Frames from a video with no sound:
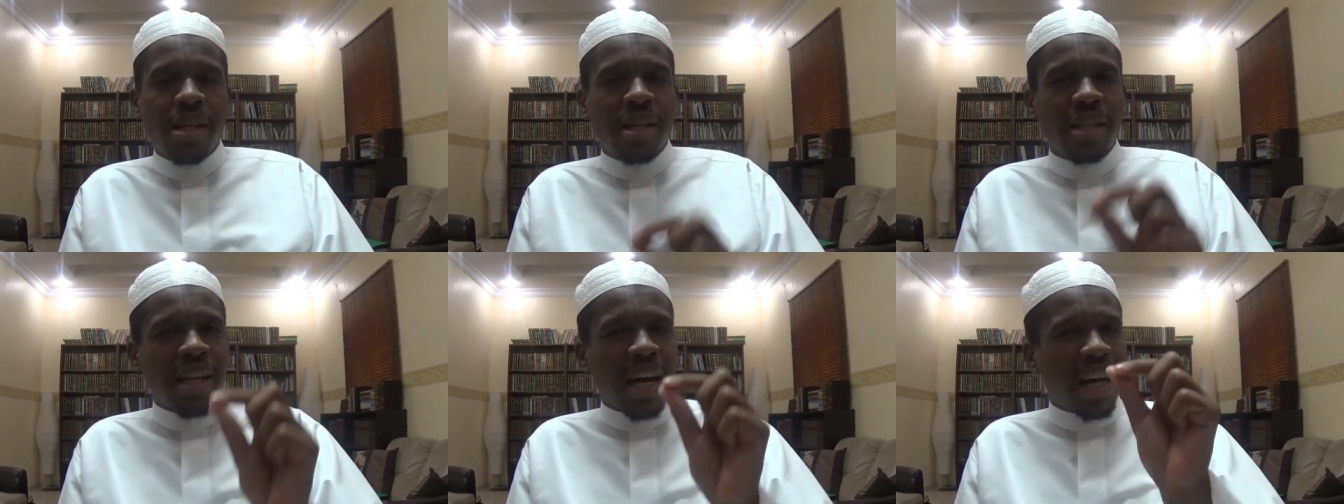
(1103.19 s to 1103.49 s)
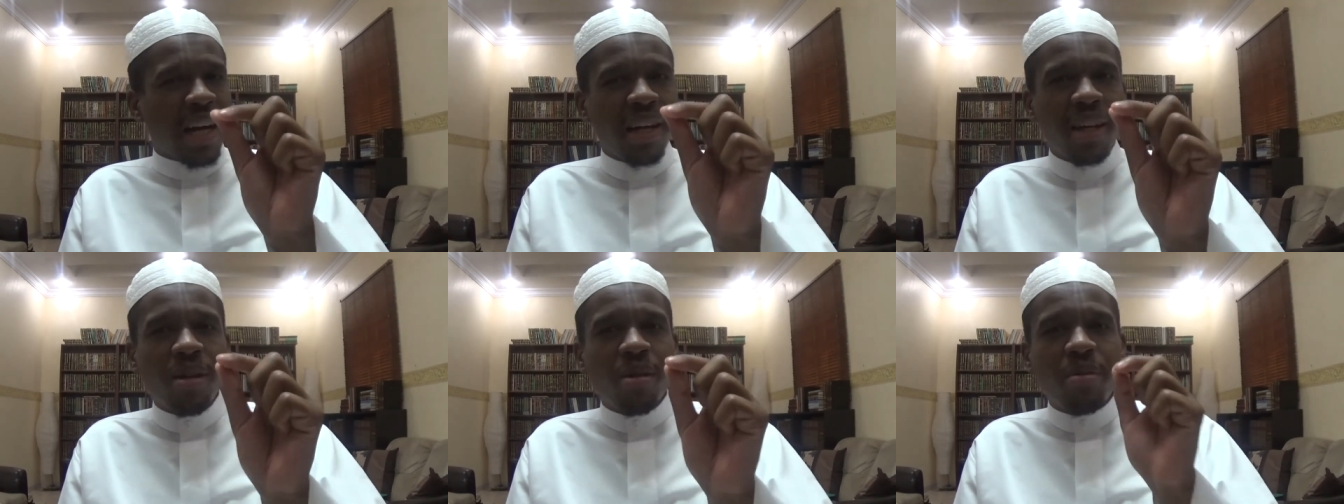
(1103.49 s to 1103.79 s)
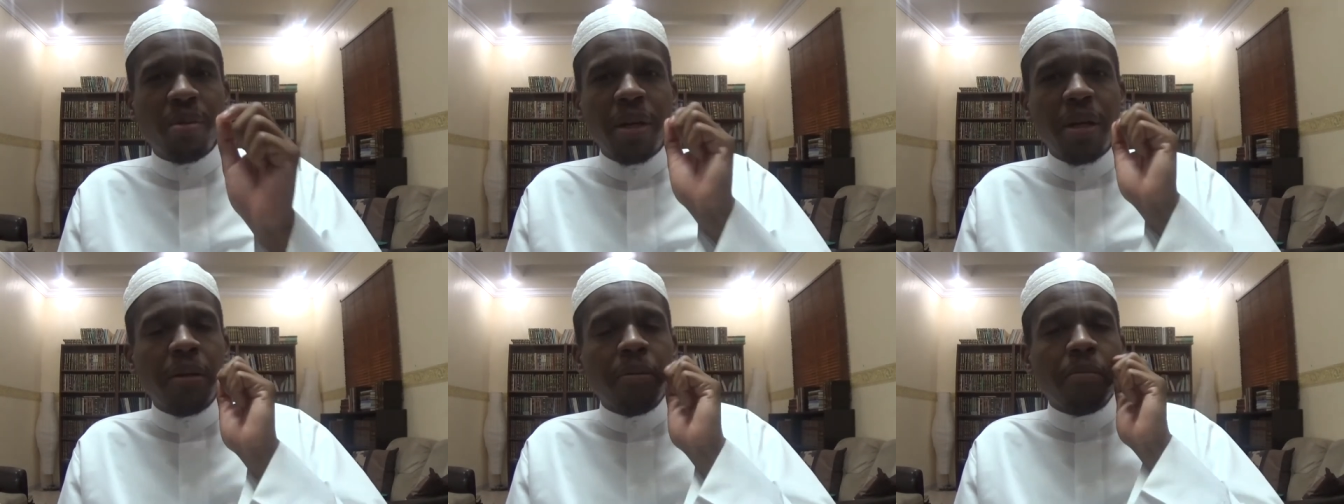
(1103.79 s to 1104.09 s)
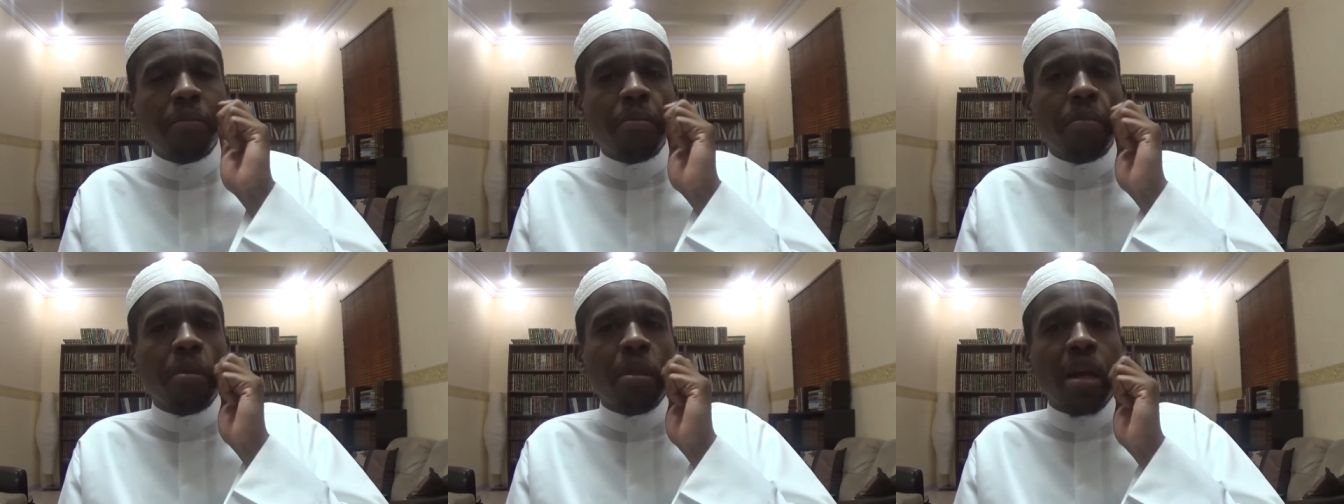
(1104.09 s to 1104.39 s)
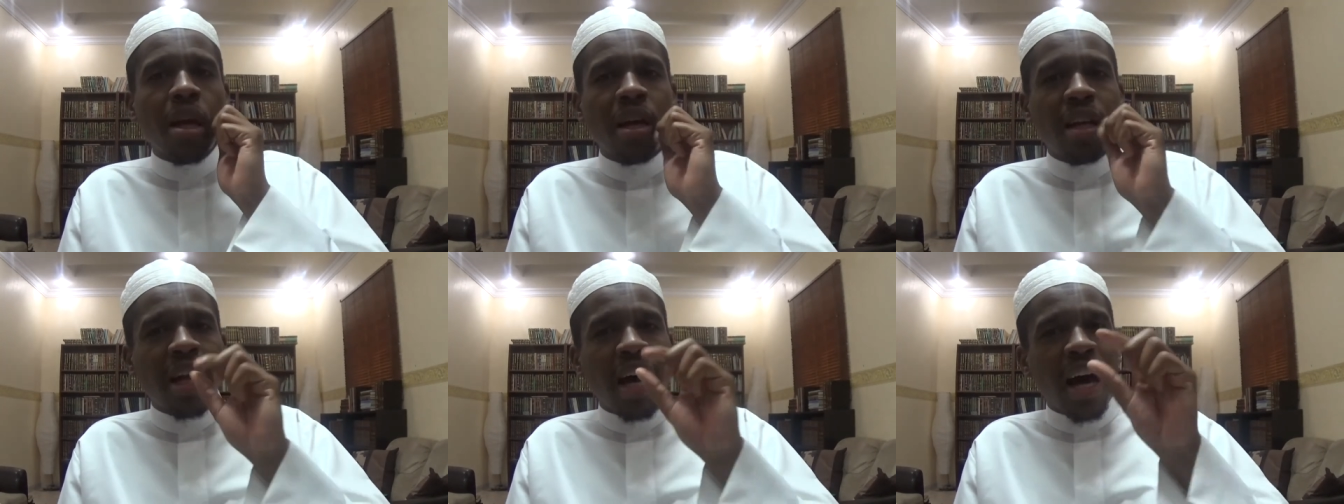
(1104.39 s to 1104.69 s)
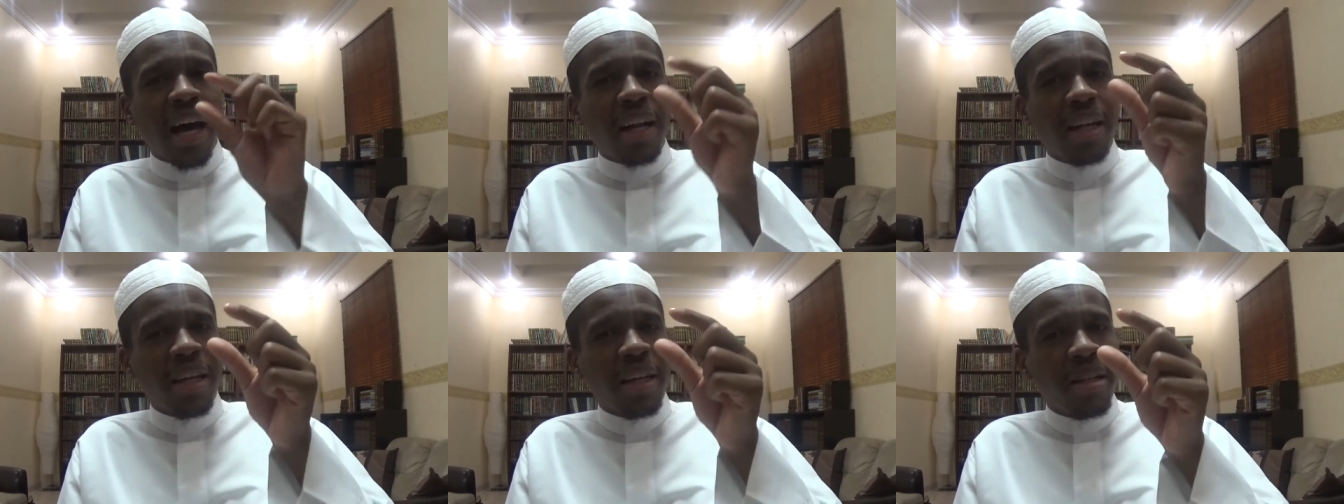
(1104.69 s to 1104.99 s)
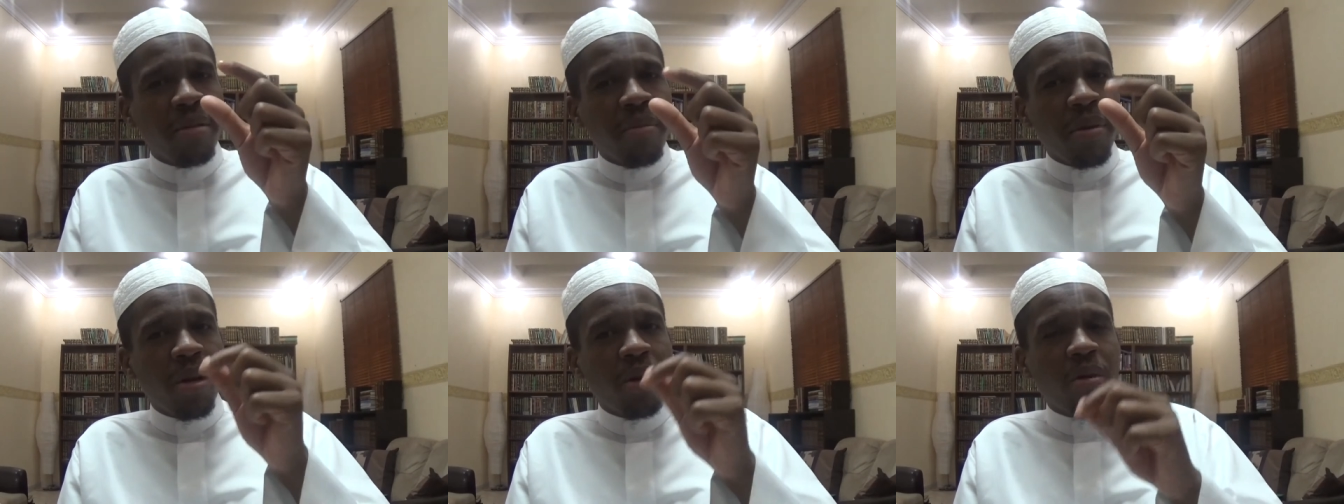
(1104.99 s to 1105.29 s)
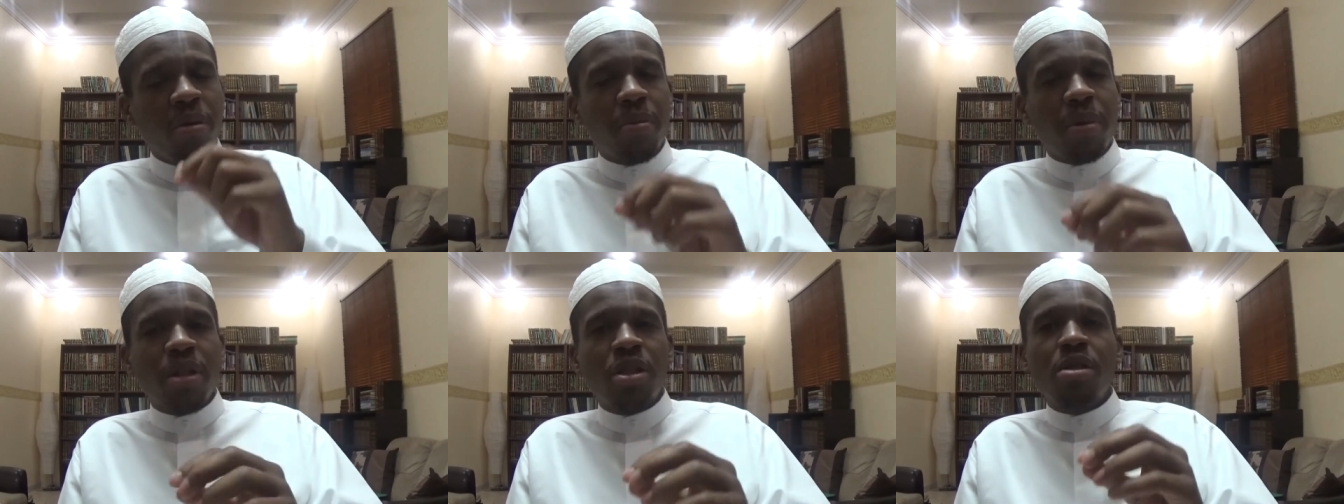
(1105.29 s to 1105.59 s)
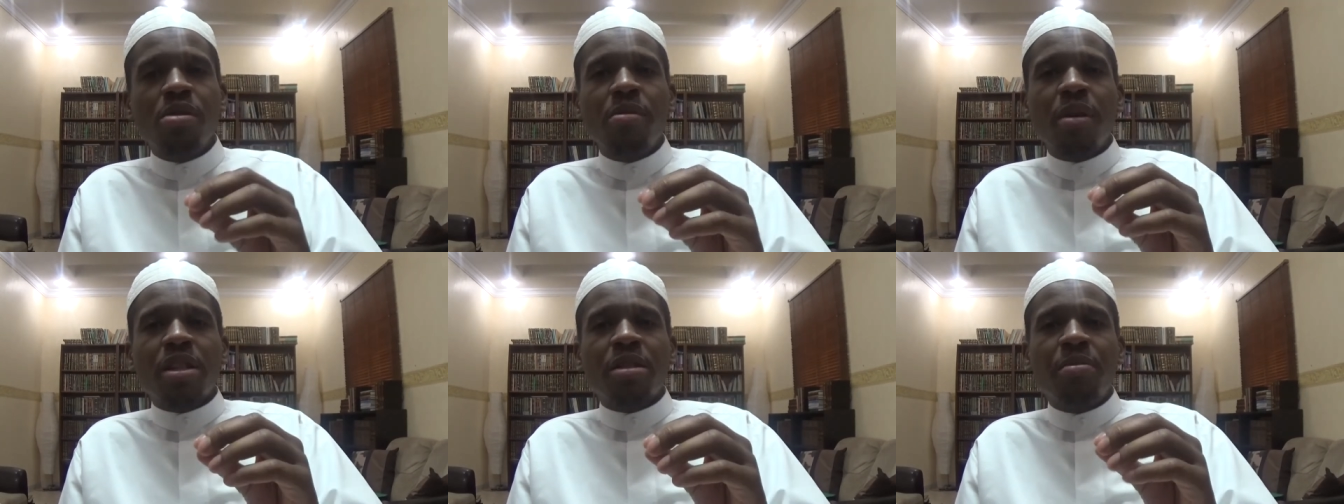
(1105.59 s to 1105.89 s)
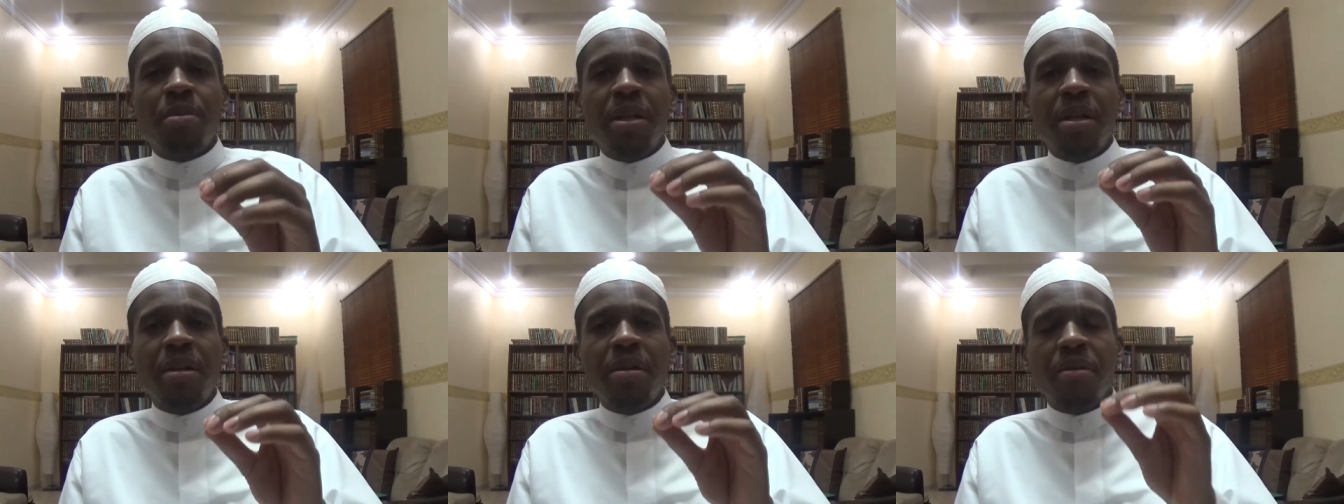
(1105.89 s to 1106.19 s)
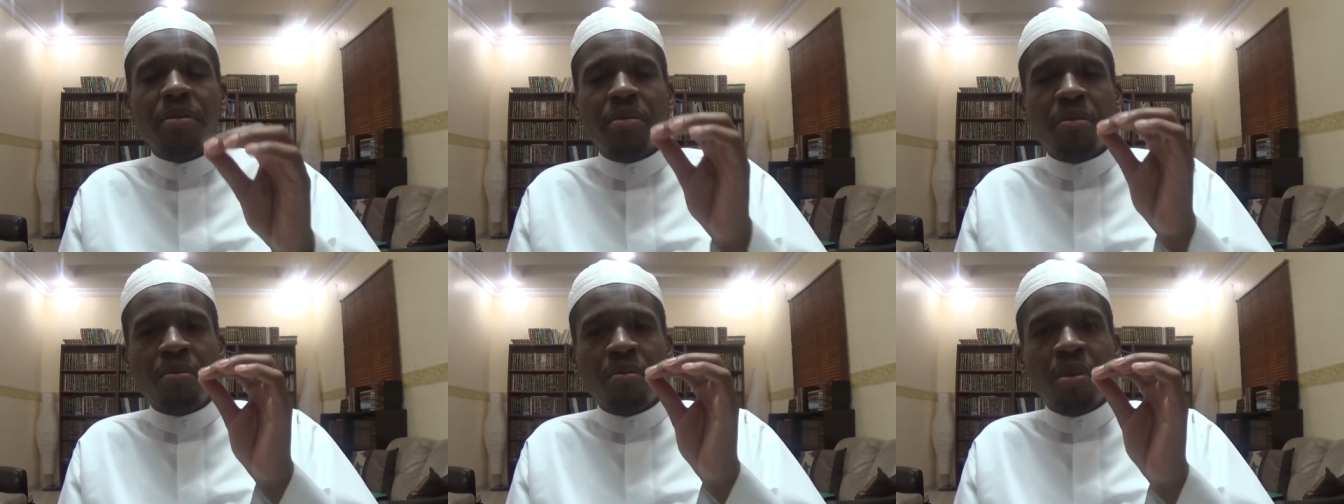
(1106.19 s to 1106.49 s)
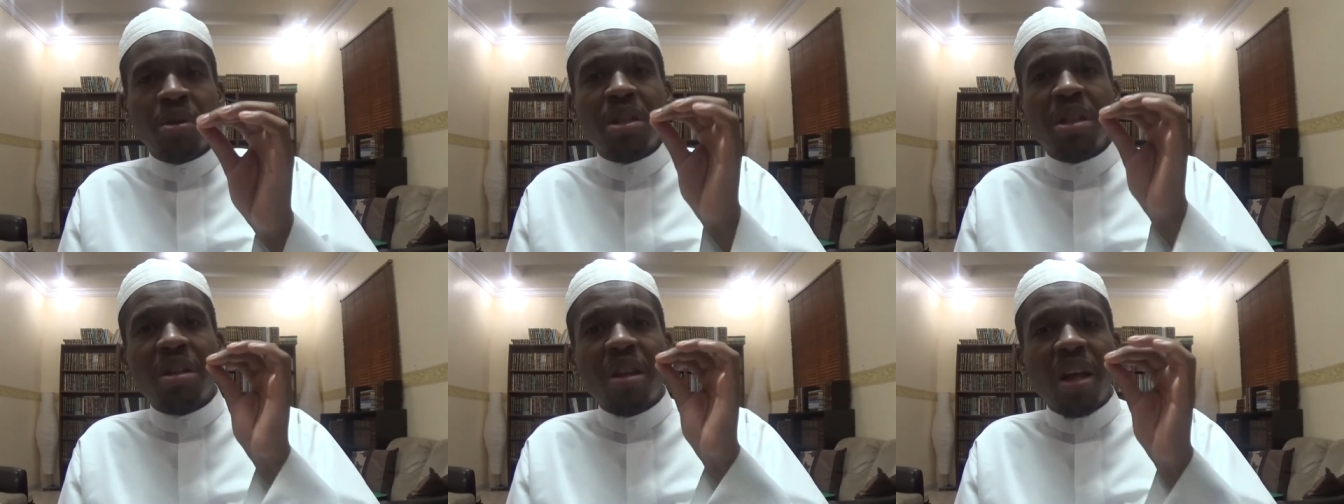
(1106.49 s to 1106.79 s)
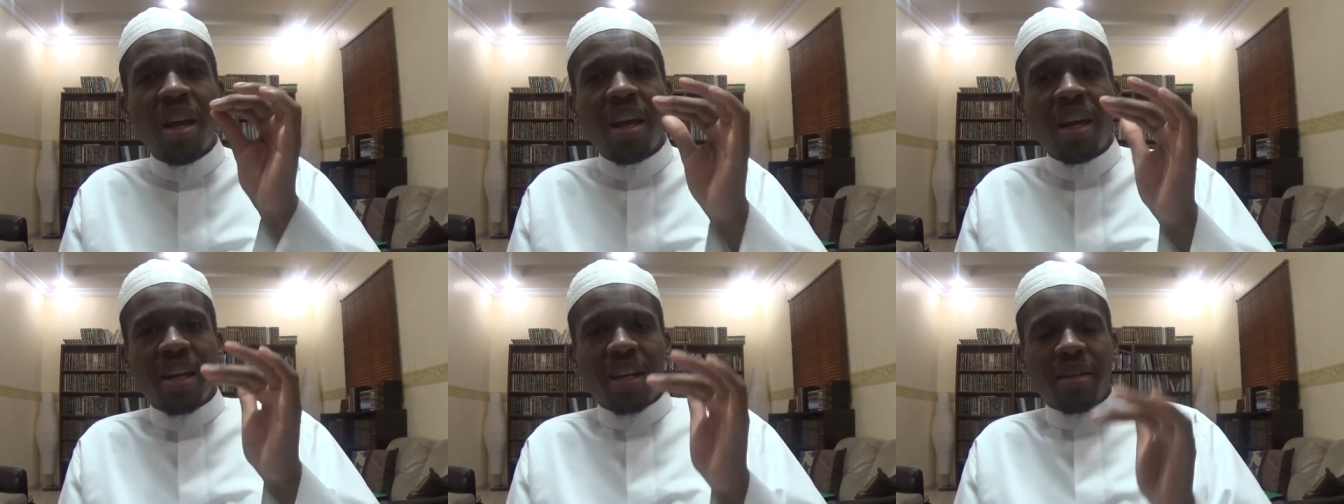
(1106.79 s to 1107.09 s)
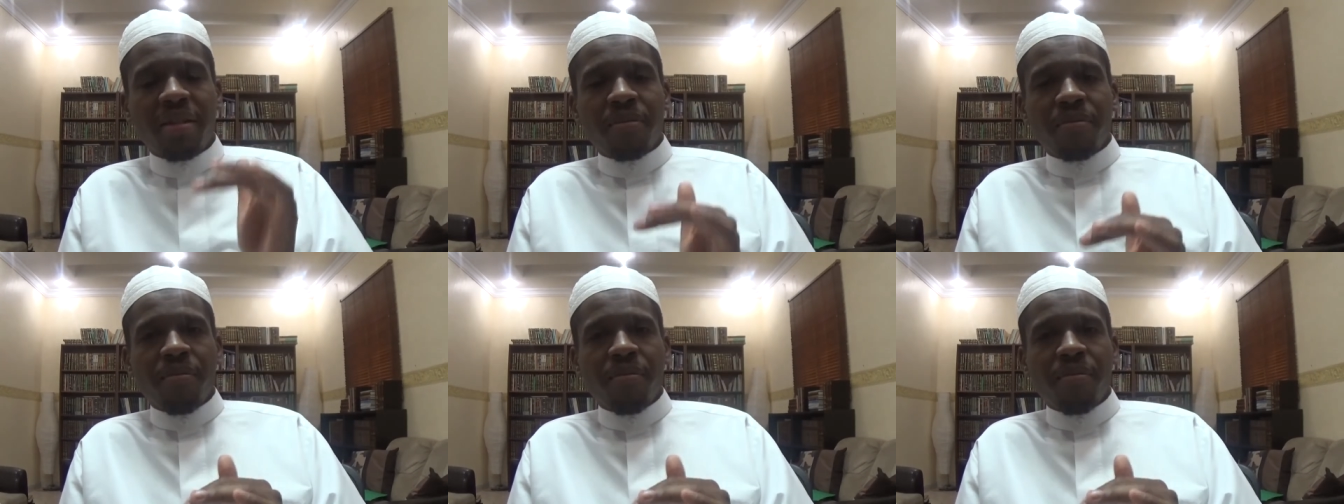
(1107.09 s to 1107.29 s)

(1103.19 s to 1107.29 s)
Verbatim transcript: Not a little bit, not in the middle, but you must be mutadalli'.